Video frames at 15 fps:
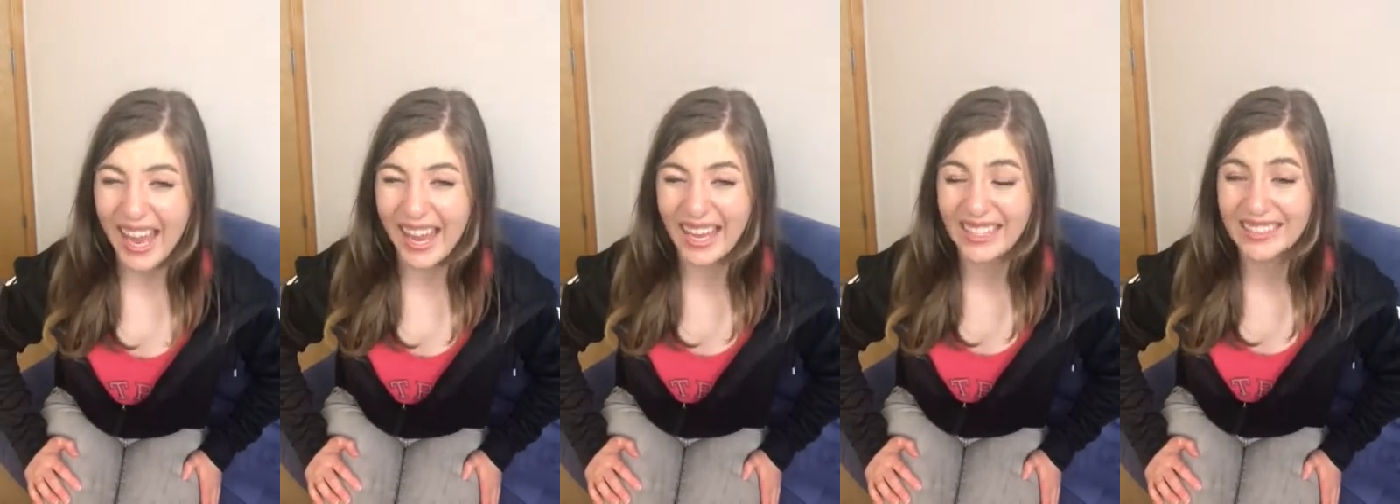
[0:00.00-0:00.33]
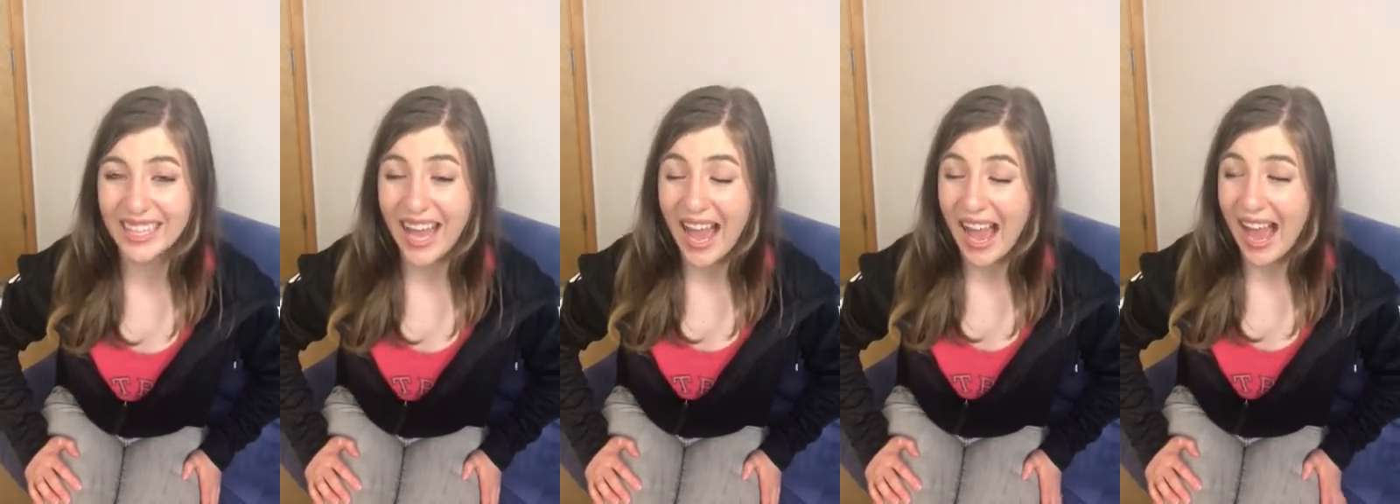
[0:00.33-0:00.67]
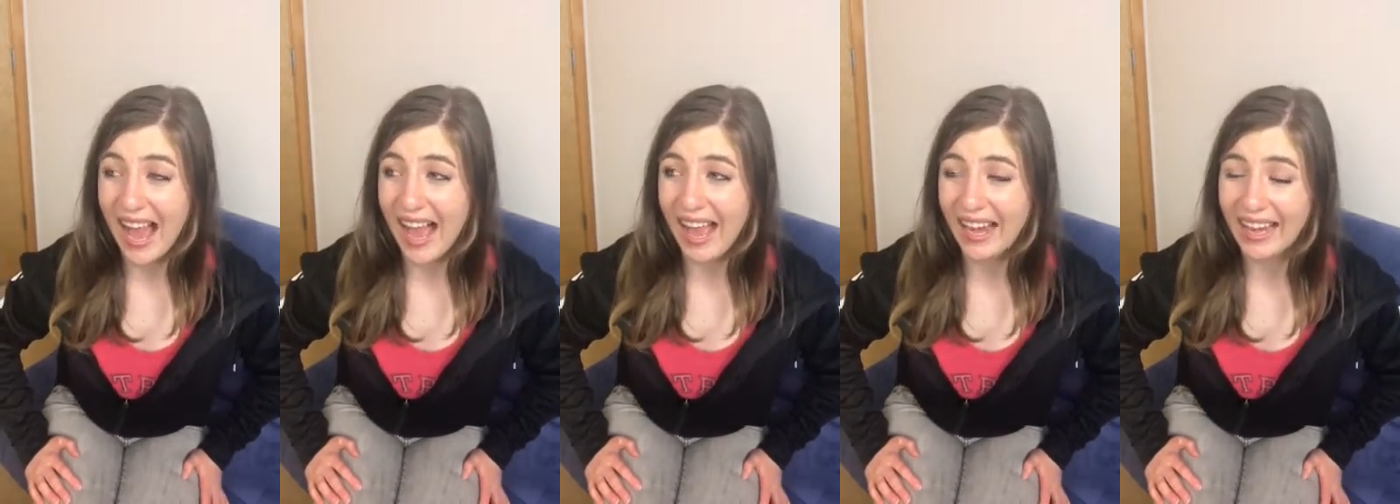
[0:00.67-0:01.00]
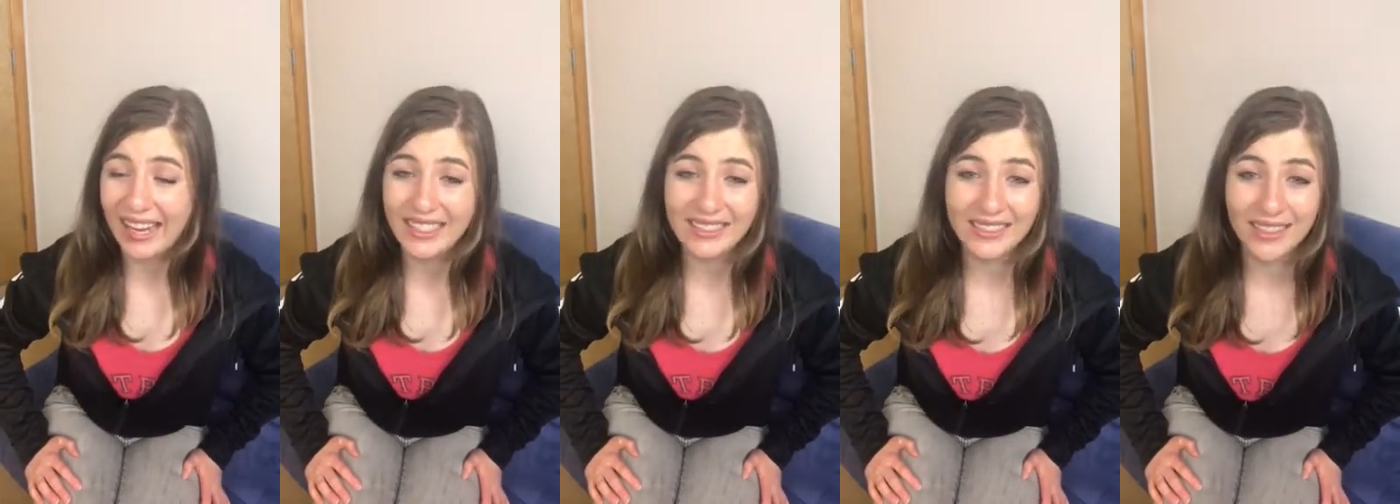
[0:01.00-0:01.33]
and I
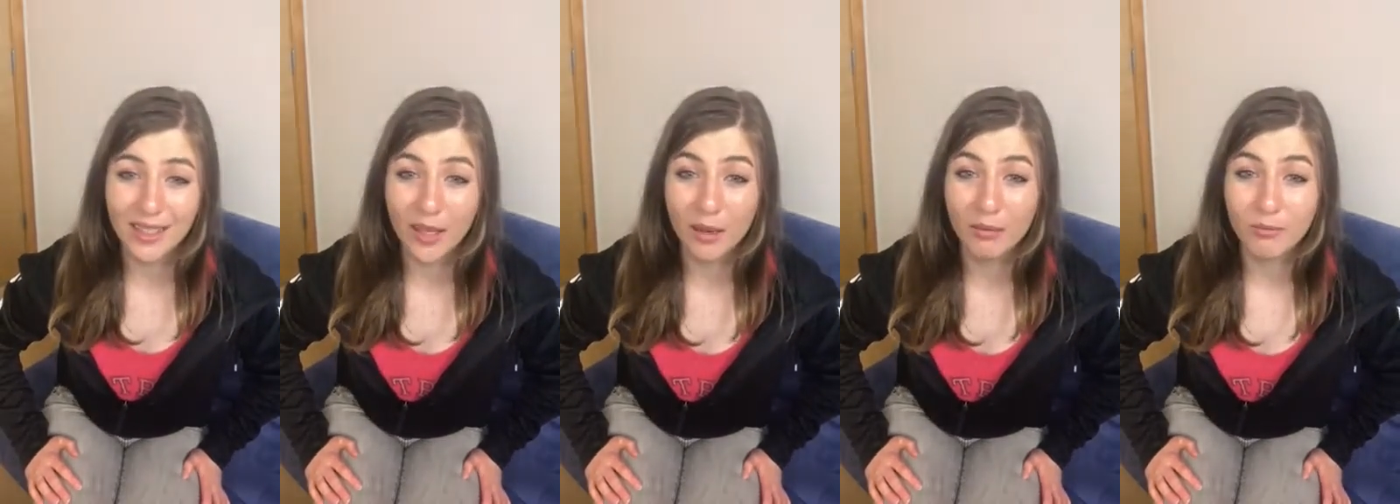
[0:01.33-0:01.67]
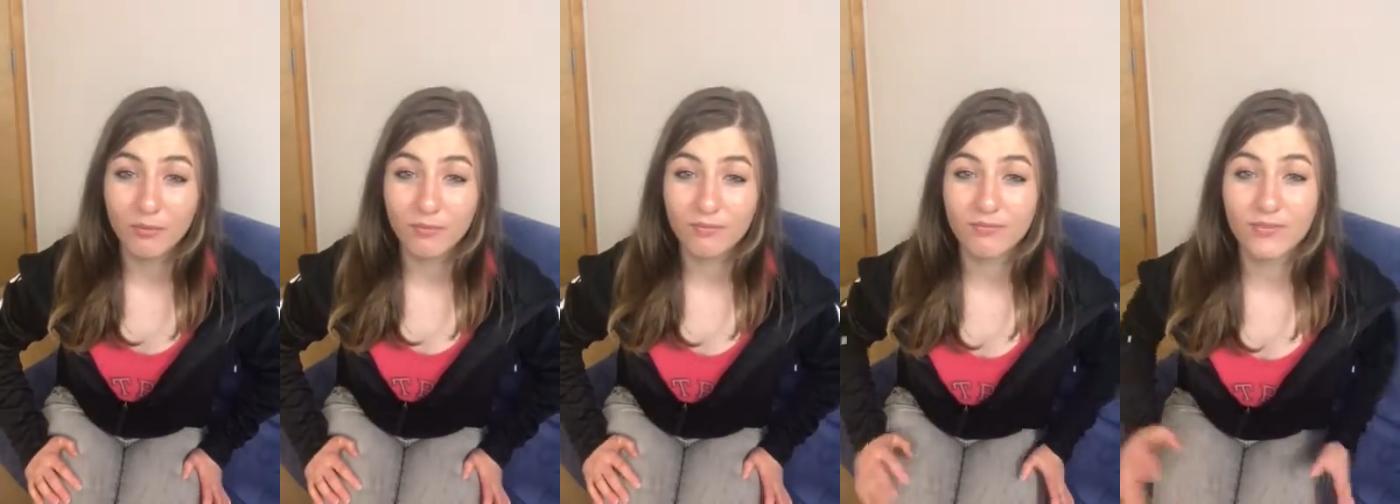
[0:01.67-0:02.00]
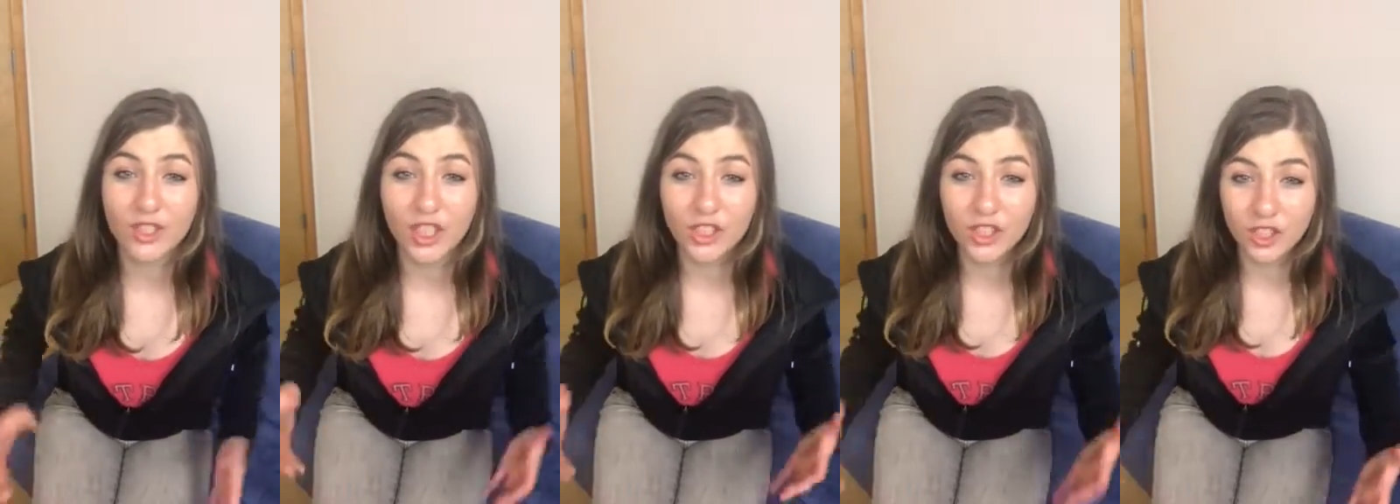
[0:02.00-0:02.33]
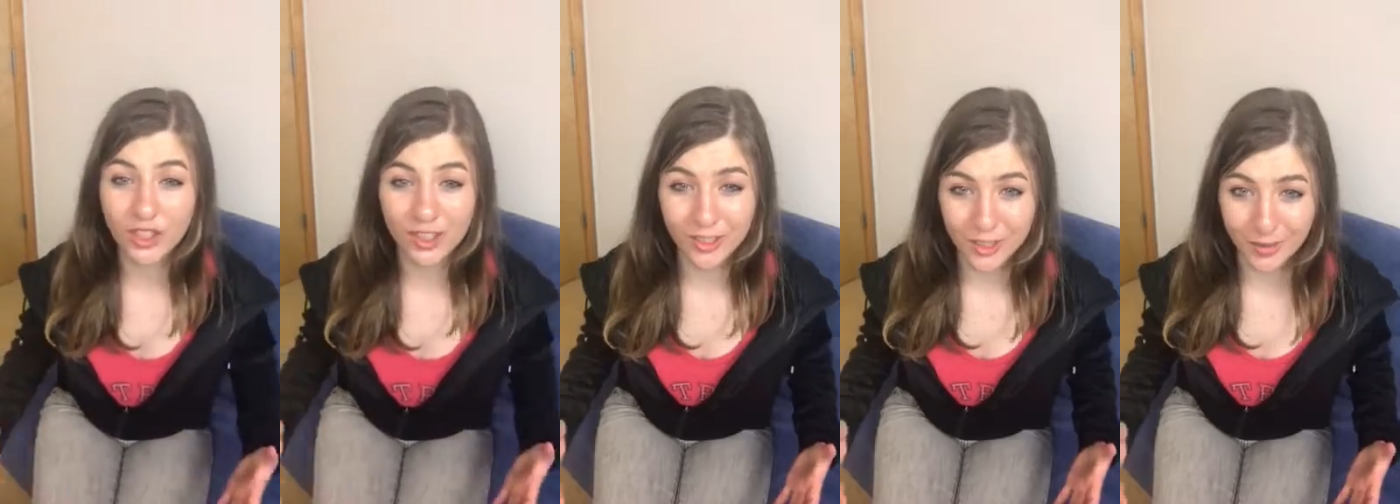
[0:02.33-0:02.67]
had some
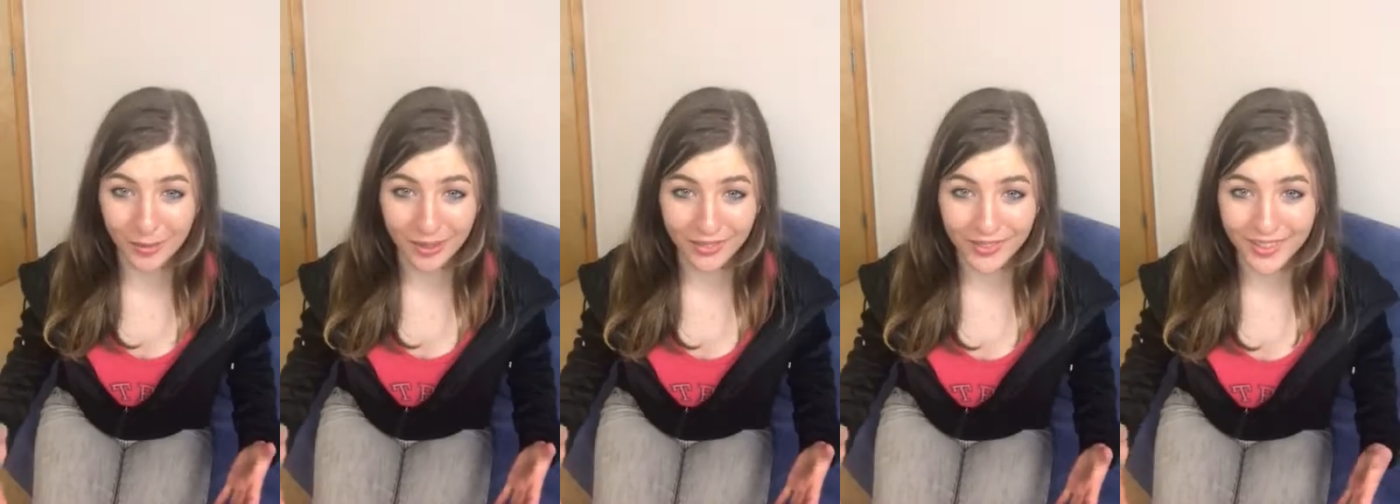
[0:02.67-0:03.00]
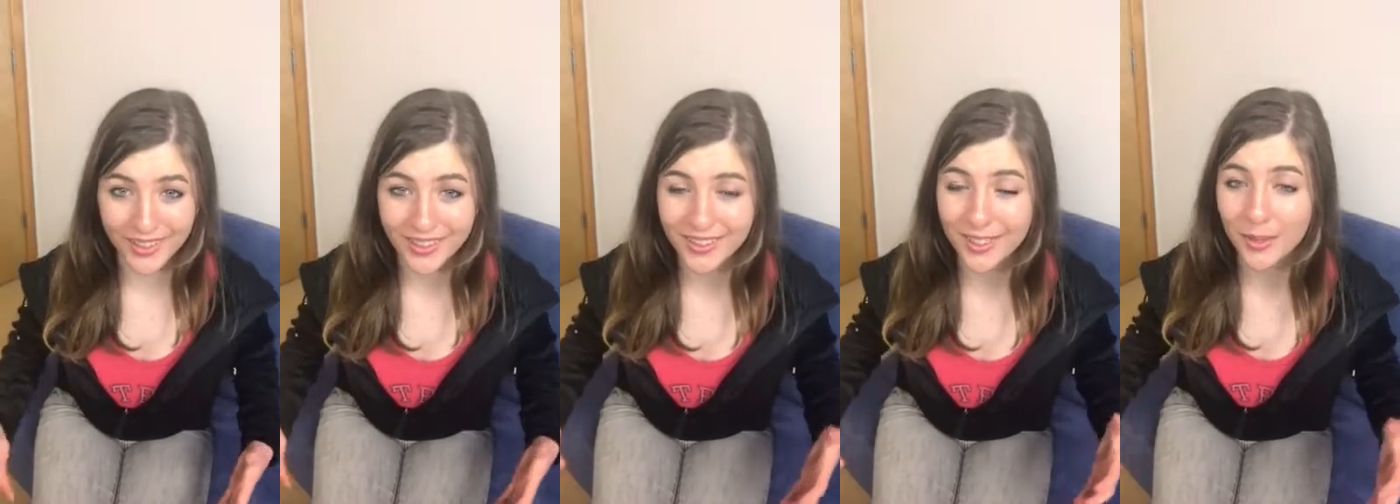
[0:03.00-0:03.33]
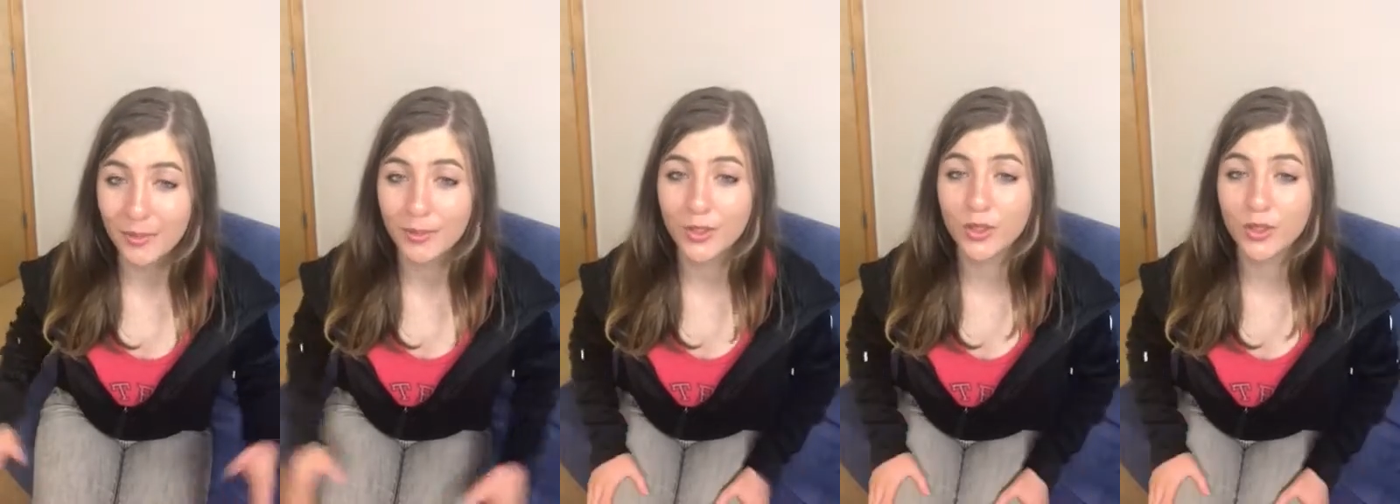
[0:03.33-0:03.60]
concerns about this.